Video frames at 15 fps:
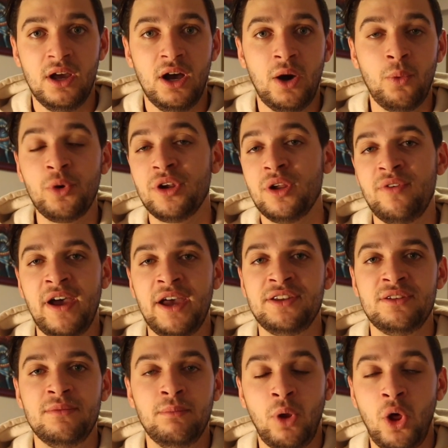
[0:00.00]
I wouldn't have
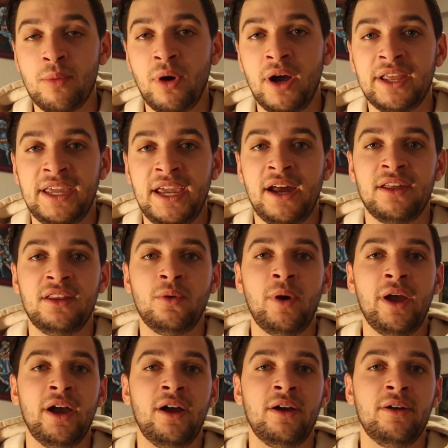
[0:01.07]
had blow my account in the
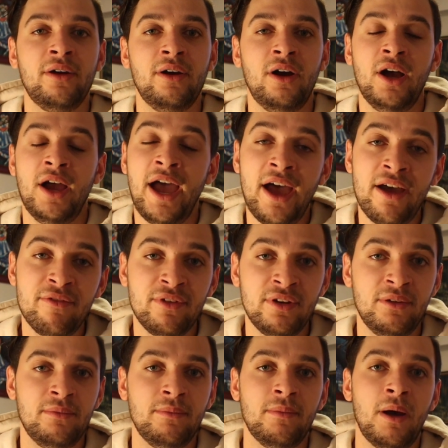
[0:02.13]
way I have,
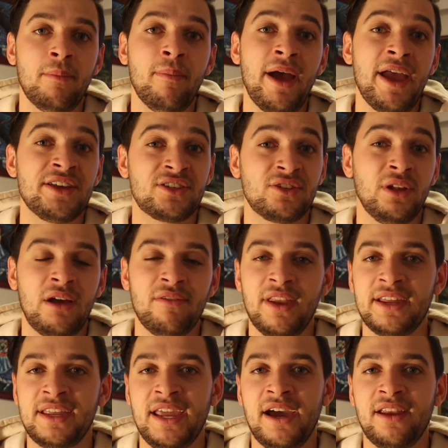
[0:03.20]
and I may still have
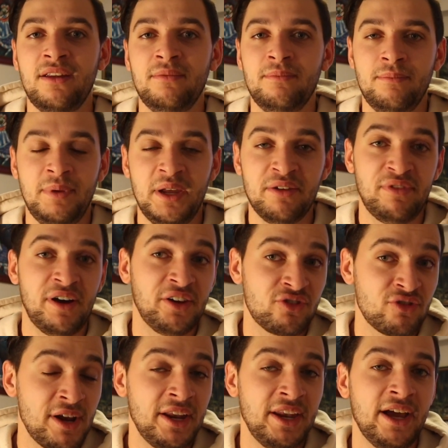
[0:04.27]
that account and be a funded
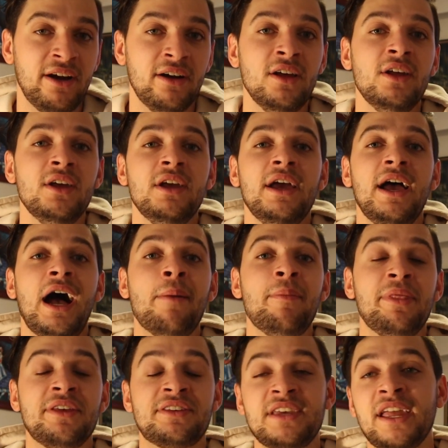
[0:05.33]
trader now.
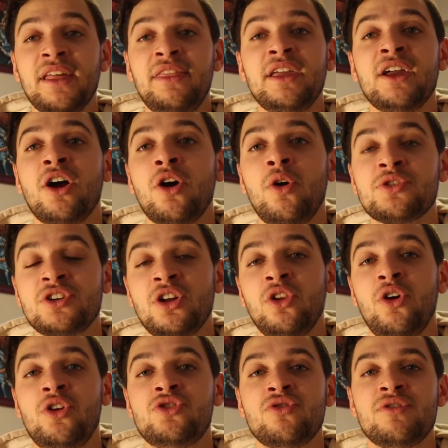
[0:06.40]
But the second thing I also
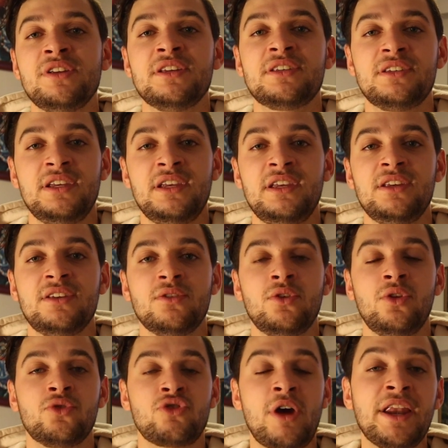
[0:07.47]
learned during this is
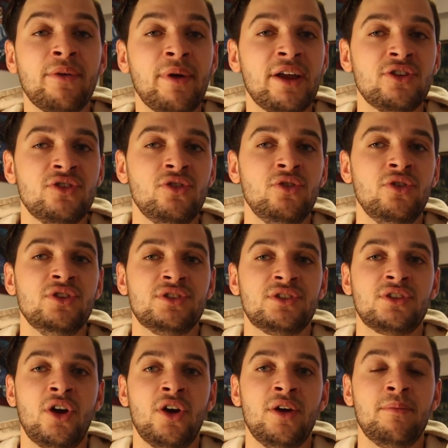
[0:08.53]
trading around news.
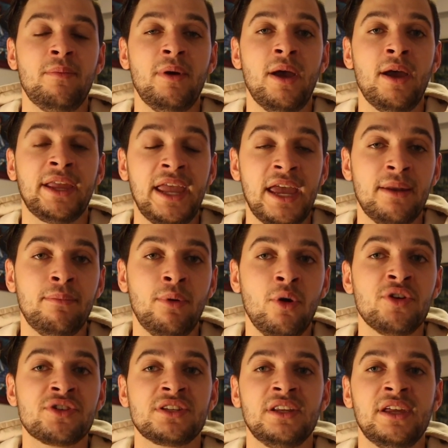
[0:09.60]
So again,
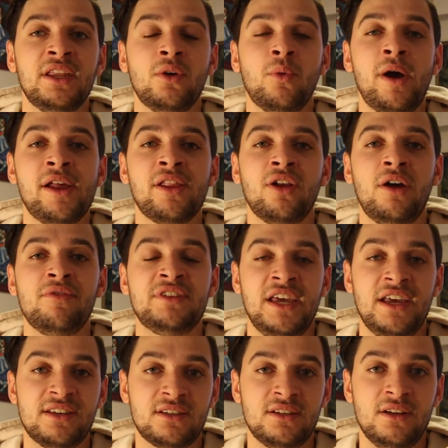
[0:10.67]
personally, in the way that I've
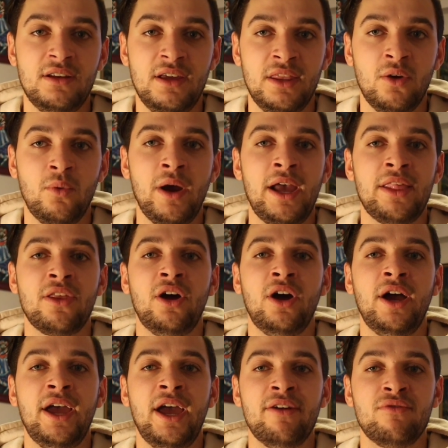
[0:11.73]
tested and the way that
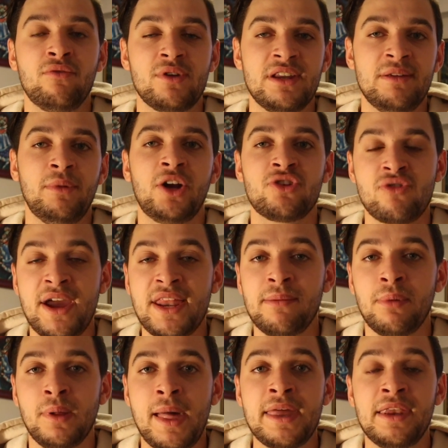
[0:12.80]
I have written in my
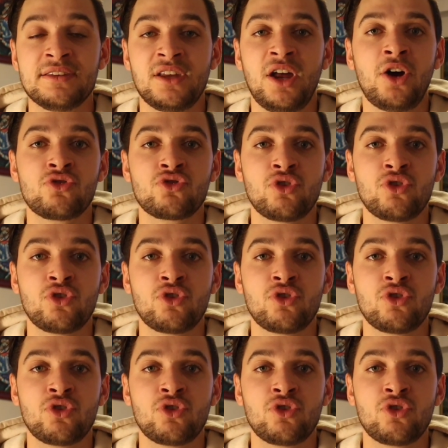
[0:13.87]
trading plan is that I'll